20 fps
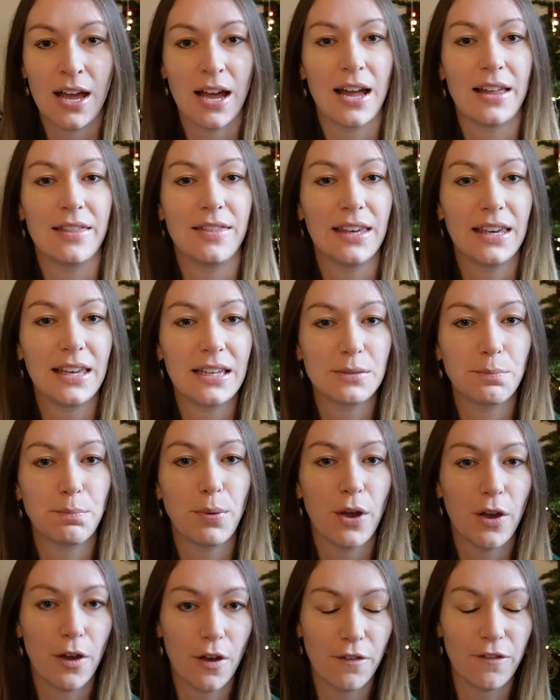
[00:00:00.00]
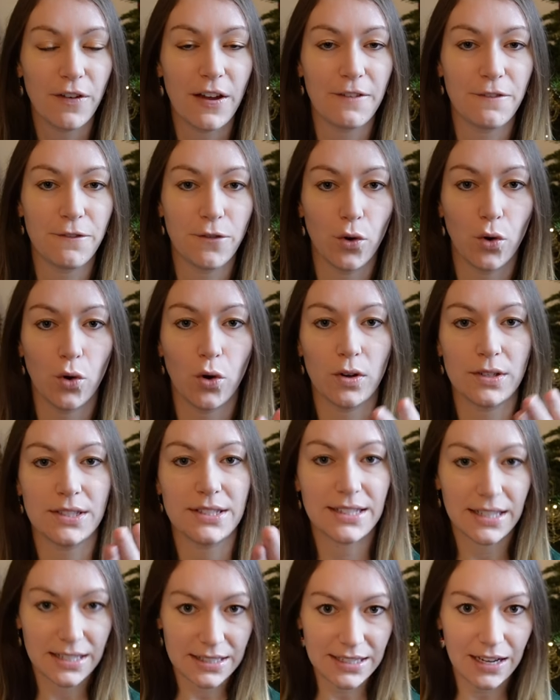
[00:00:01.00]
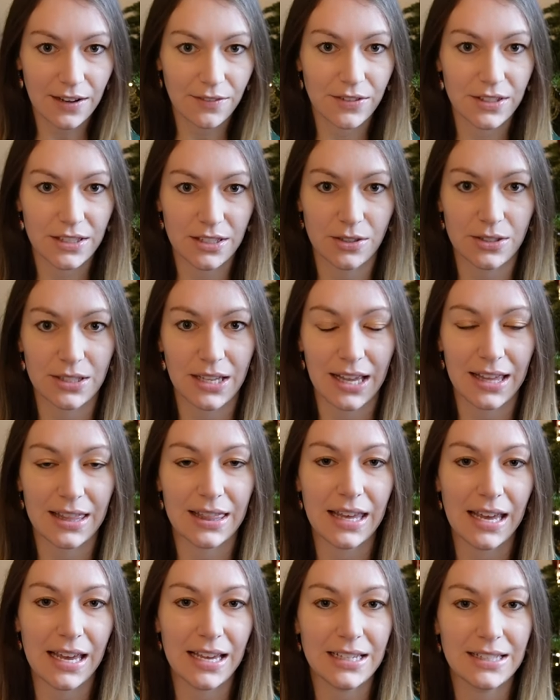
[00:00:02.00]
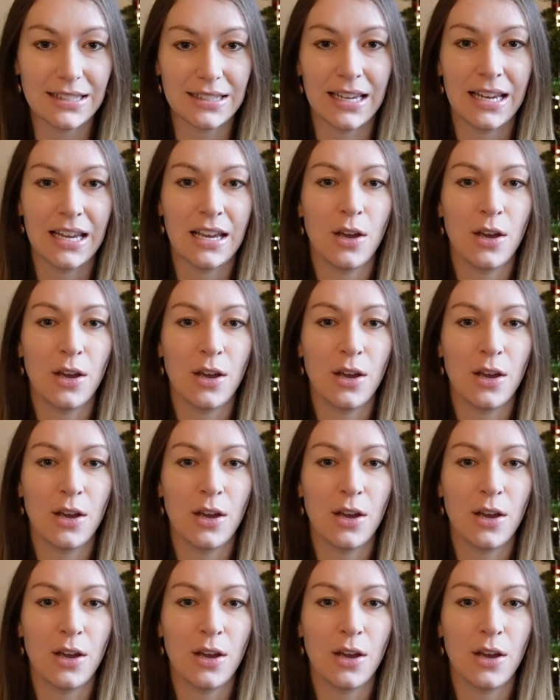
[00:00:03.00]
I think it's perfect for sit down videos like this.